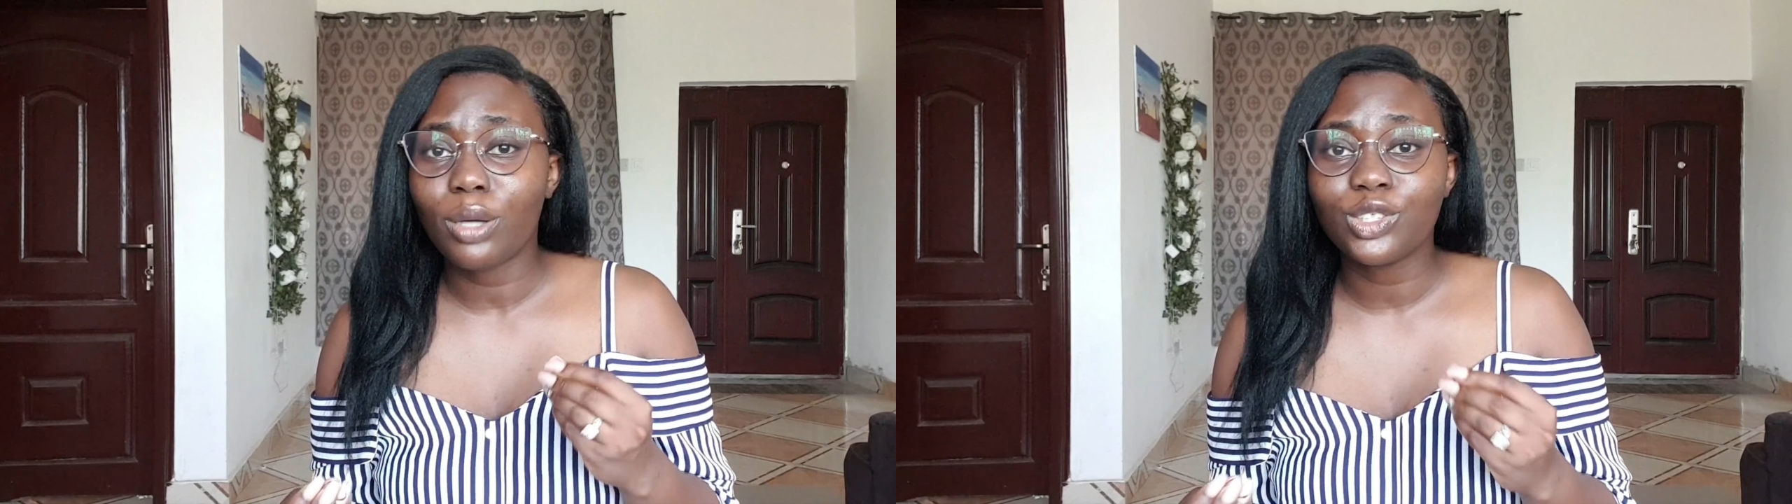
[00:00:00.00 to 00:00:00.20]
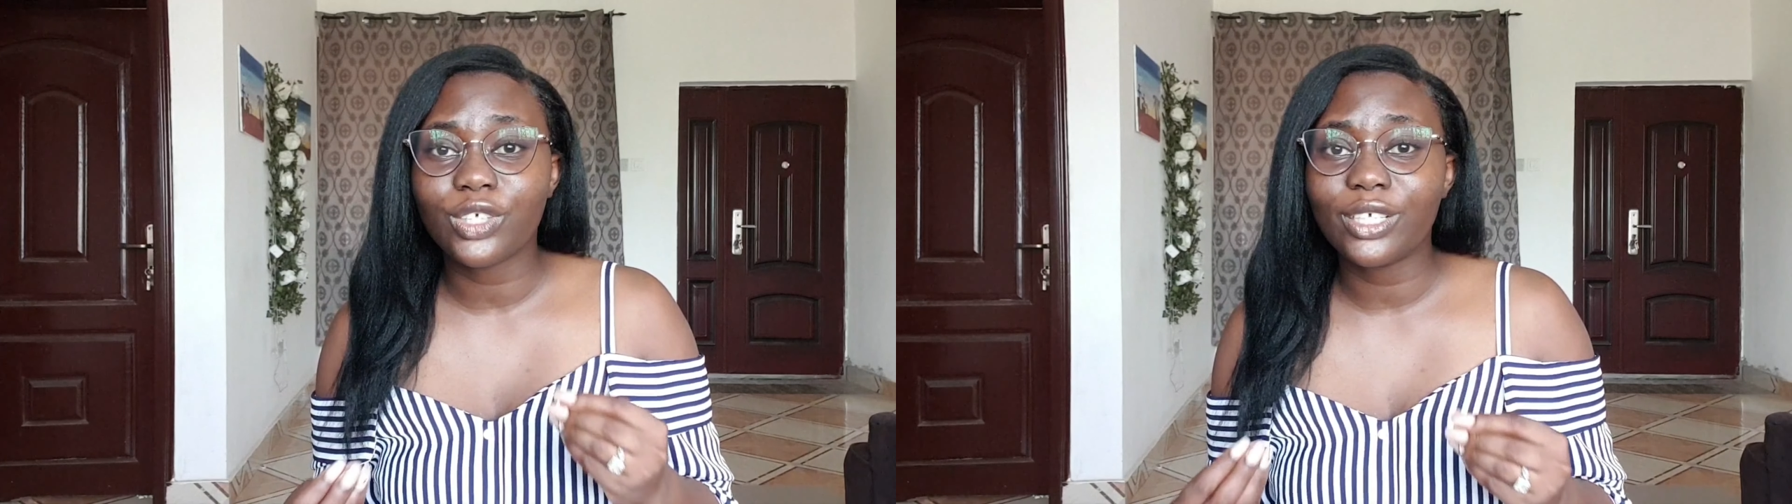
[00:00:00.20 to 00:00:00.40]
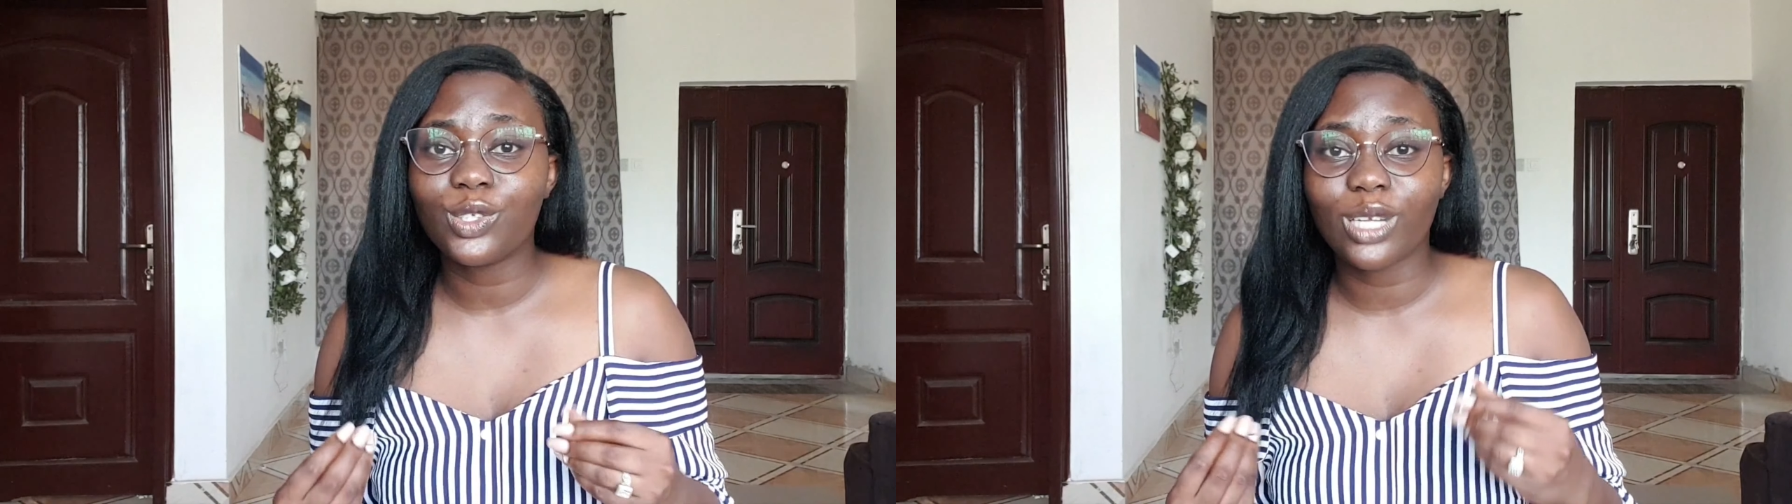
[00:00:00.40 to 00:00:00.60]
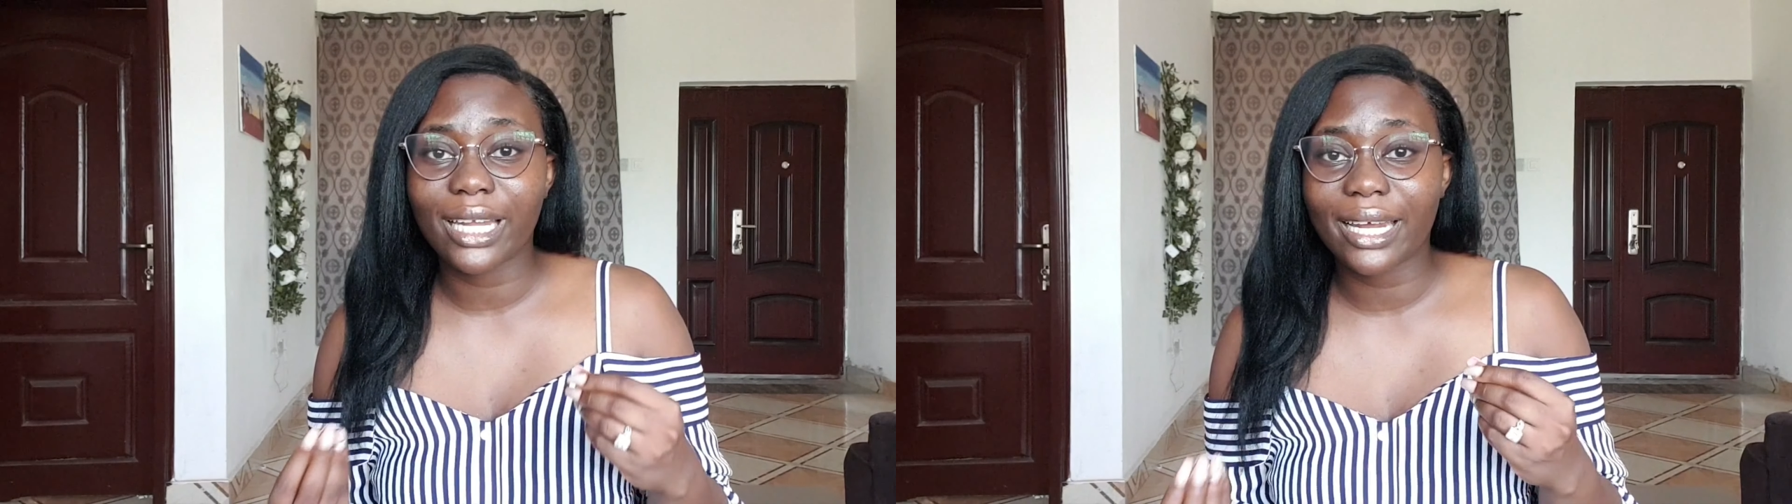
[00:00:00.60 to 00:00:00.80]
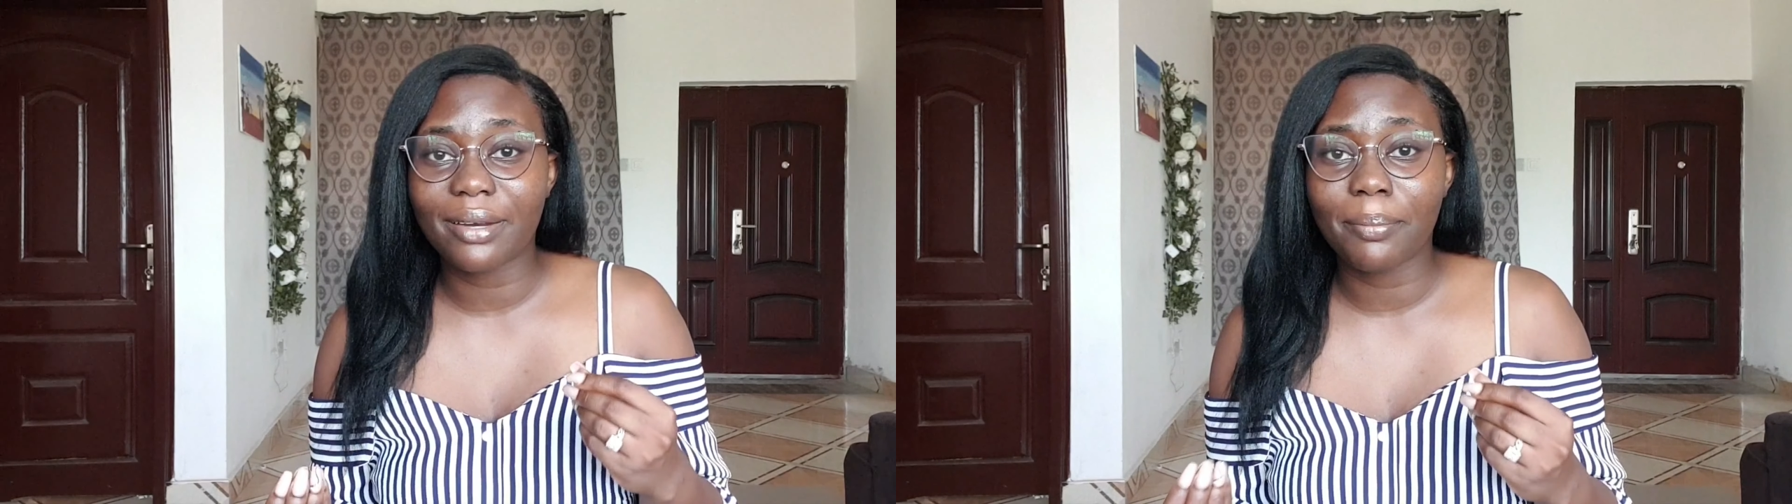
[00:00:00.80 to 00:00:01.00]
I was trying to
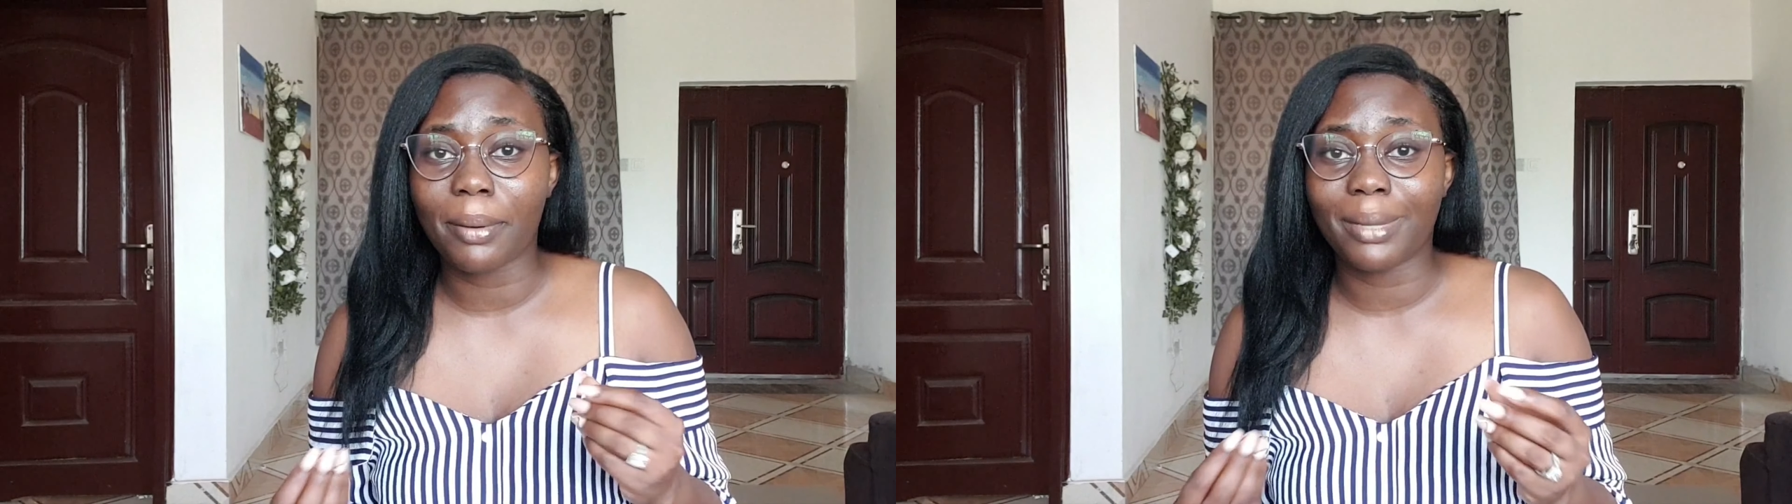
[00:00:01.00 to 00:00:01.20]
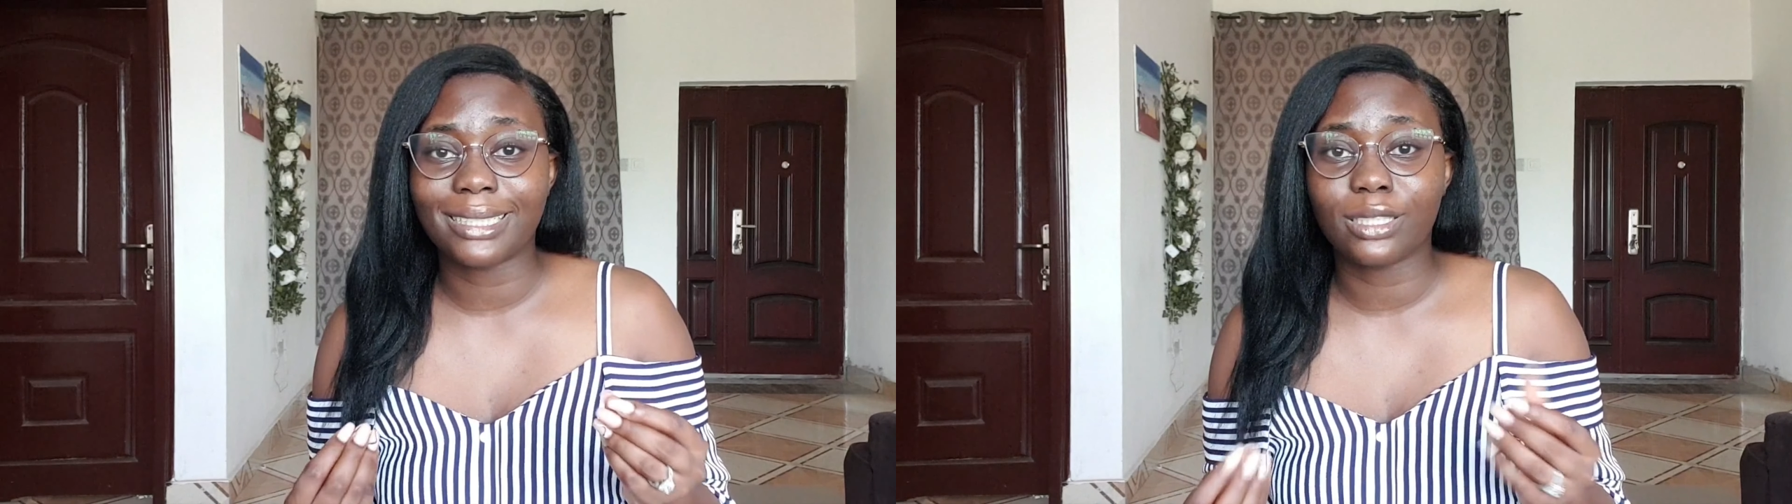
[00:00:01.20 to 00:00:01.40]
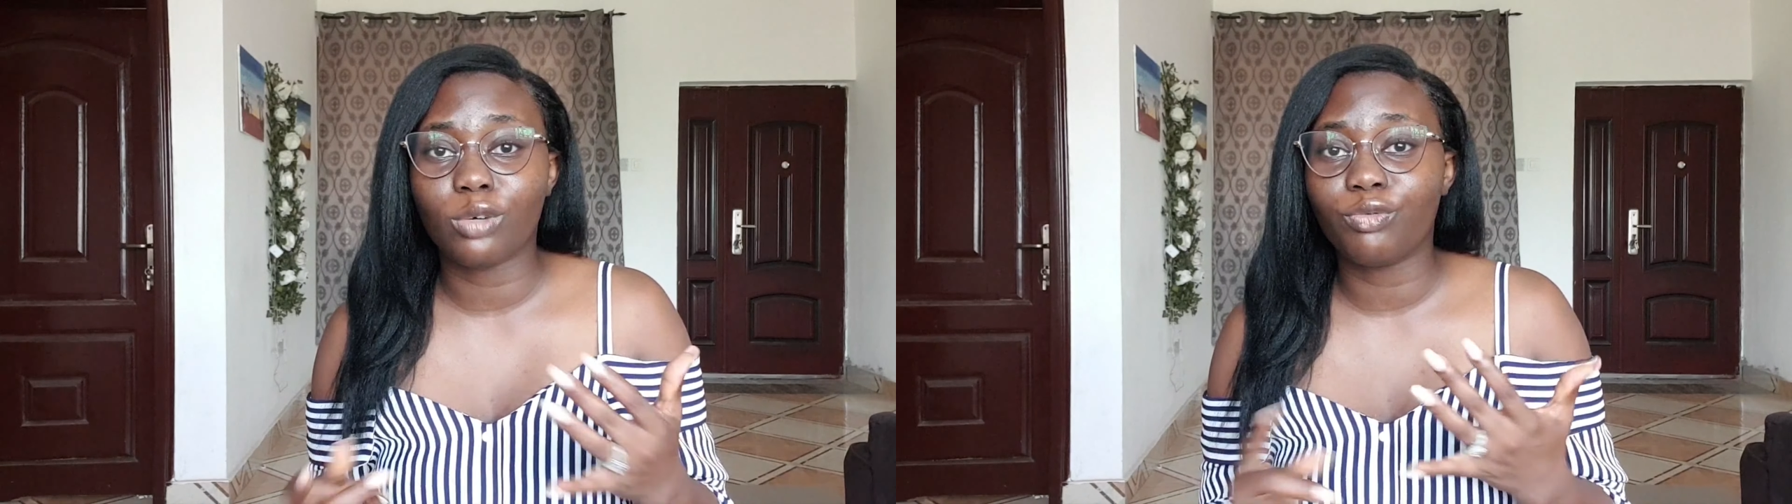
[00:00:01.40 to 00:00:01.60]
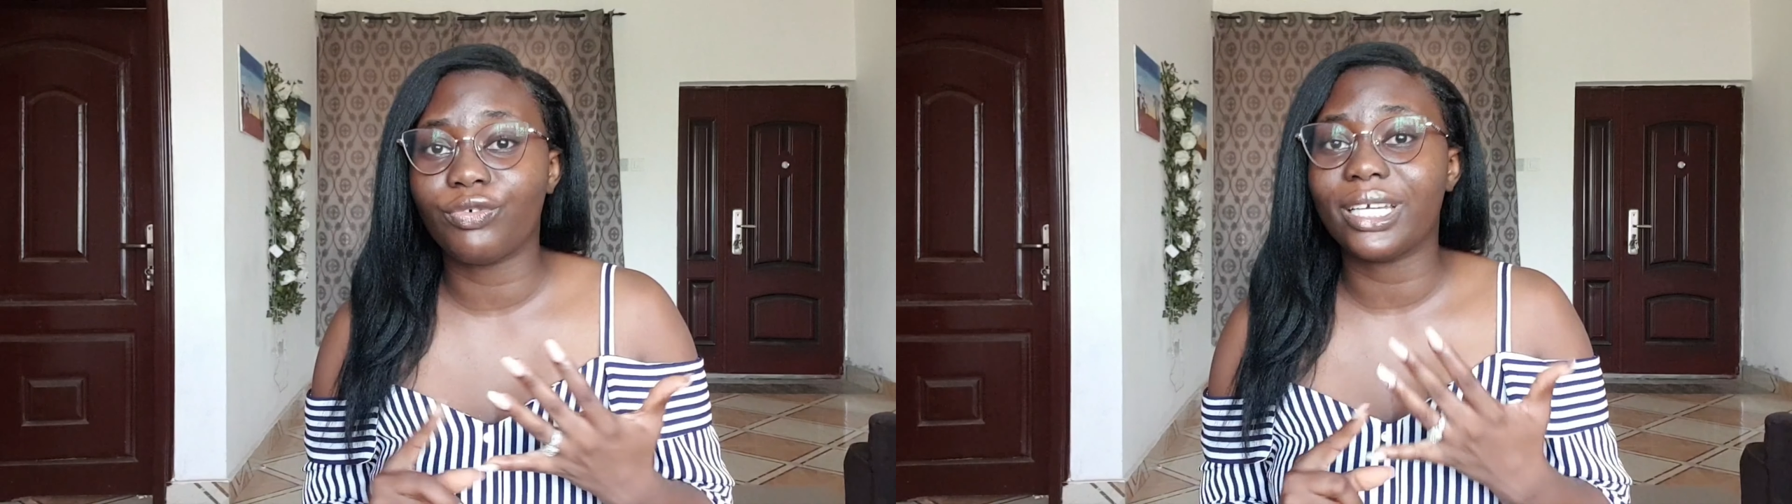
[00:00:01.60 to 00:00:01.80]
learn by myself,